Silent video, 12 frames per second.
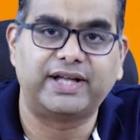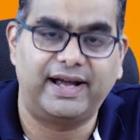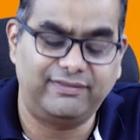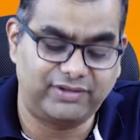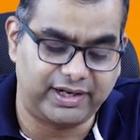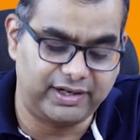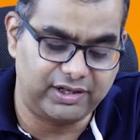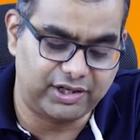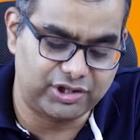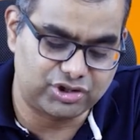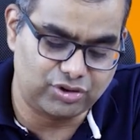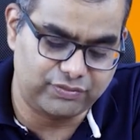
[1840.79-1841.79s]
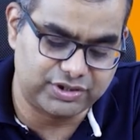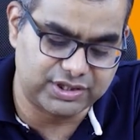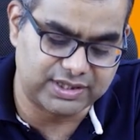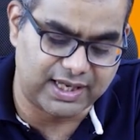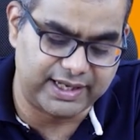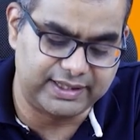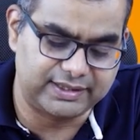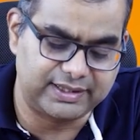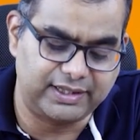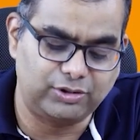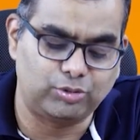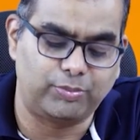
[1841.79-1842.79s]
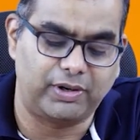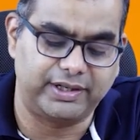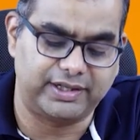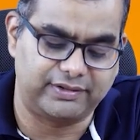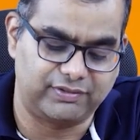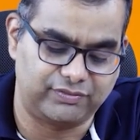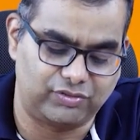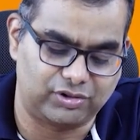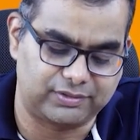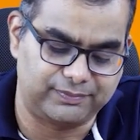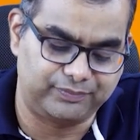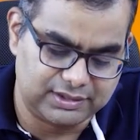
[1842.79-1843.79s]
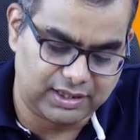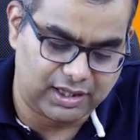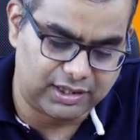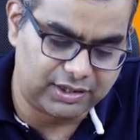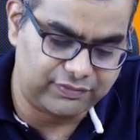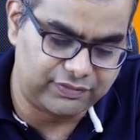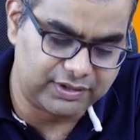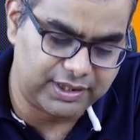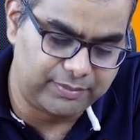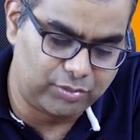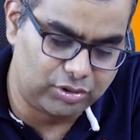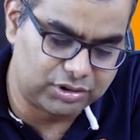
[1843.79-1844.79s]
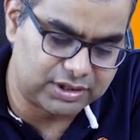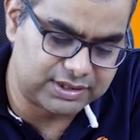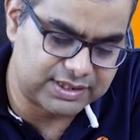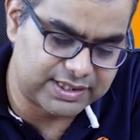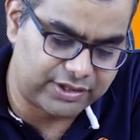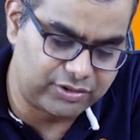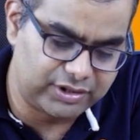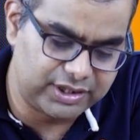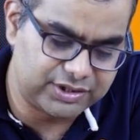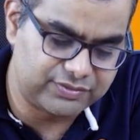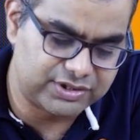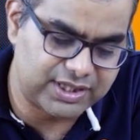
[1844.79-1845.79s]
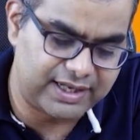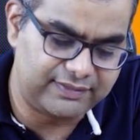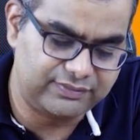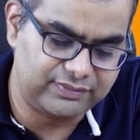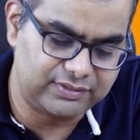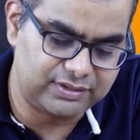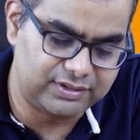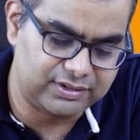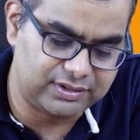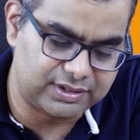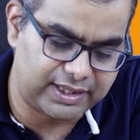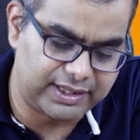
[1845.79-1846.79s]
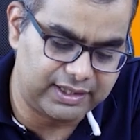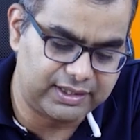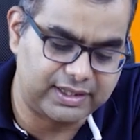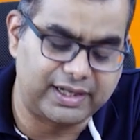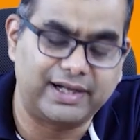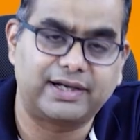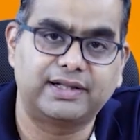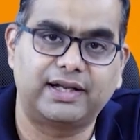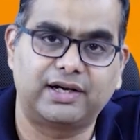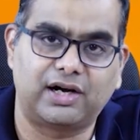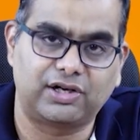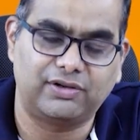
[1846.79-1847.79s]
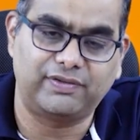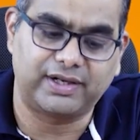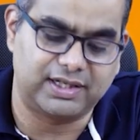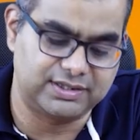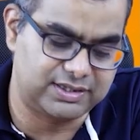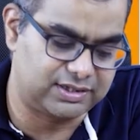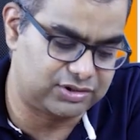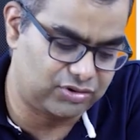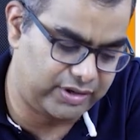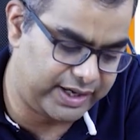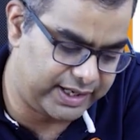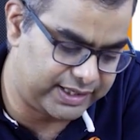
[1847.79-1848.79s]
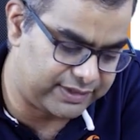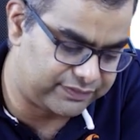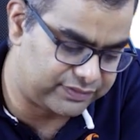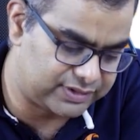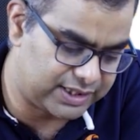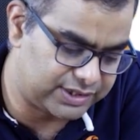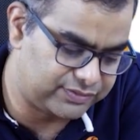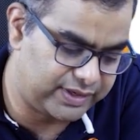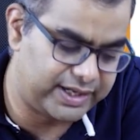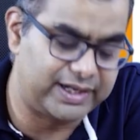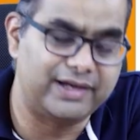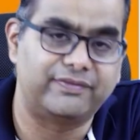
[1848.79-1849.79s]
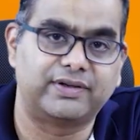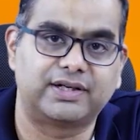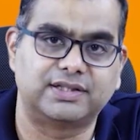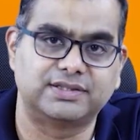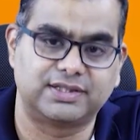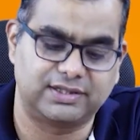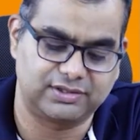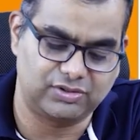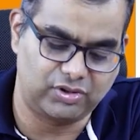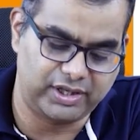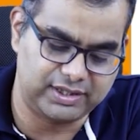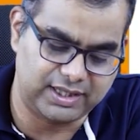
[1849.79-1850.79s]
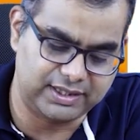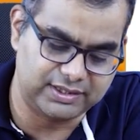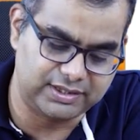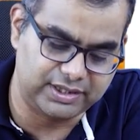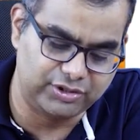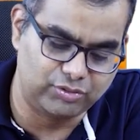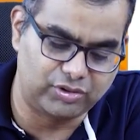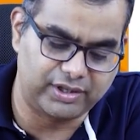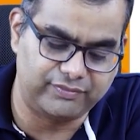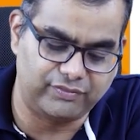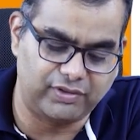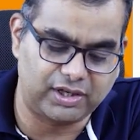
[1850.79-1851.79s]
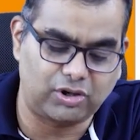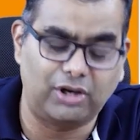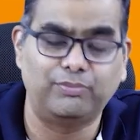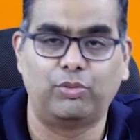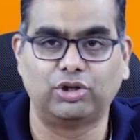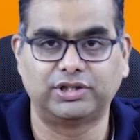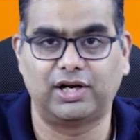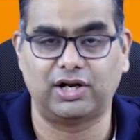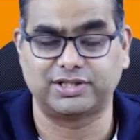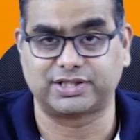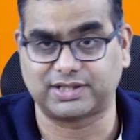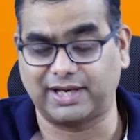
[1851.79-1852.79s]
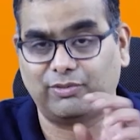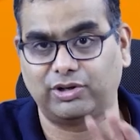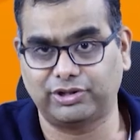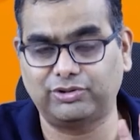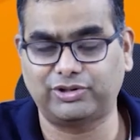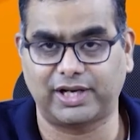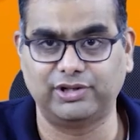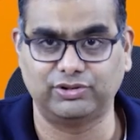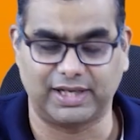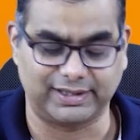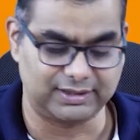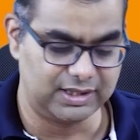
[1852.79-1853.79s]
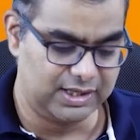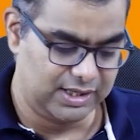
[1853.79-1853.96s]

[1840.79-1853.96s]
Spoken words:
have Trenner ratio which is higher than 2.814. The cutoff, they both, the securities which have Trenner greater than cutoff are considered. So A and F, that is why A and F are considered. Okay, that you can work on both the logics. I wanted to tell you that.